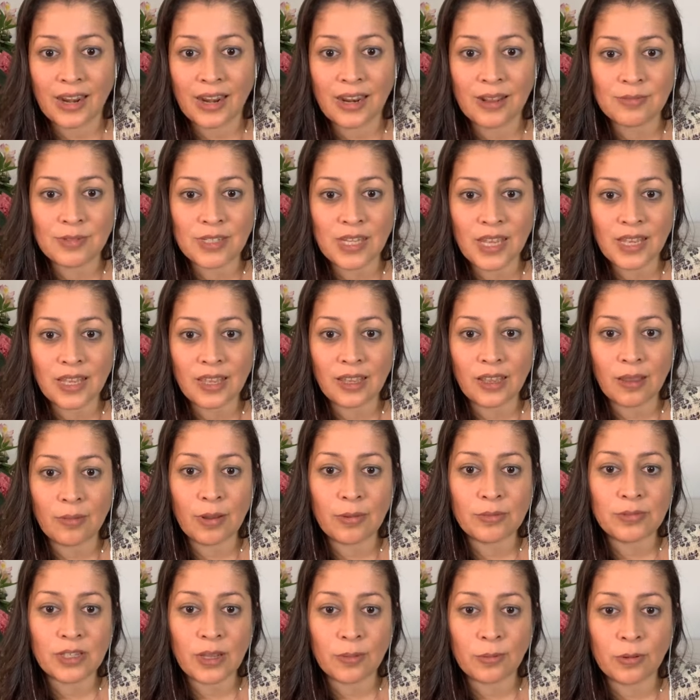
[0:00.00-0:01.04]
And I'm taking
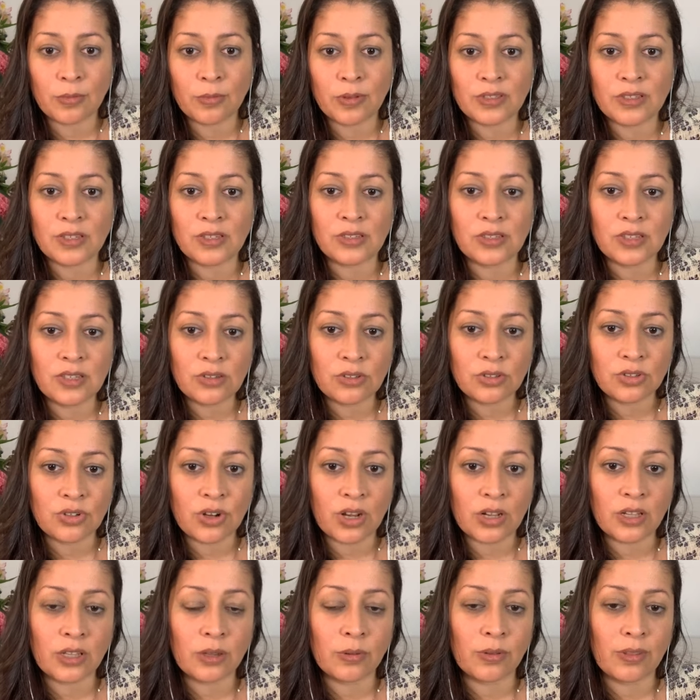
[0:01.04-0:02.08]
MM supplements and still
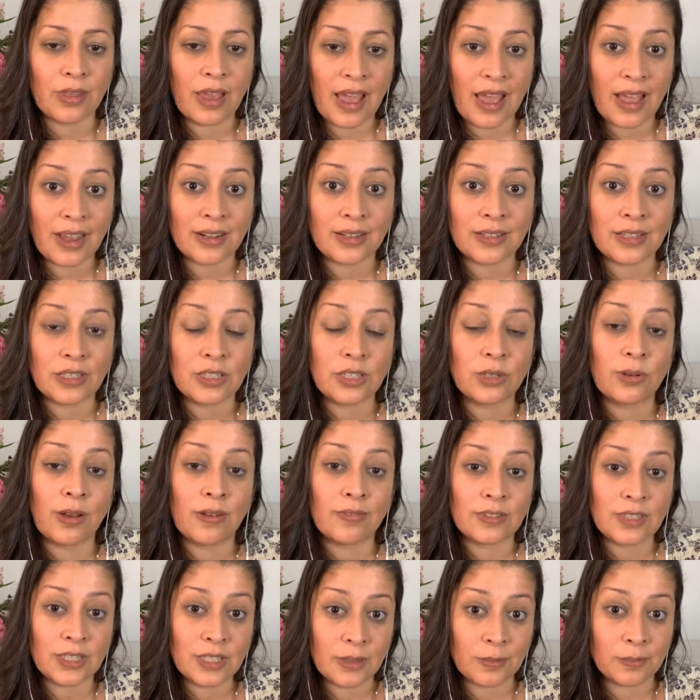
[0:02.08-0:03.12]
struggling with acne. Do
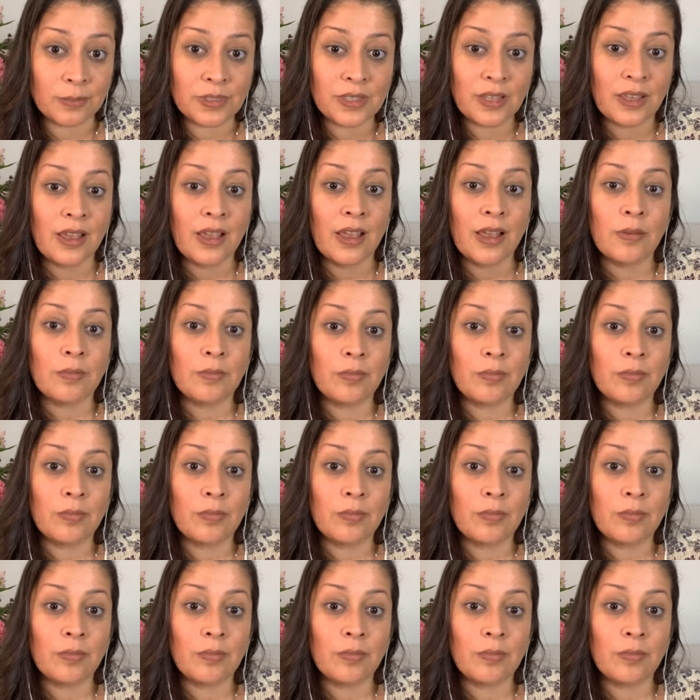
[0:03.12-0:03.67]
you have tips?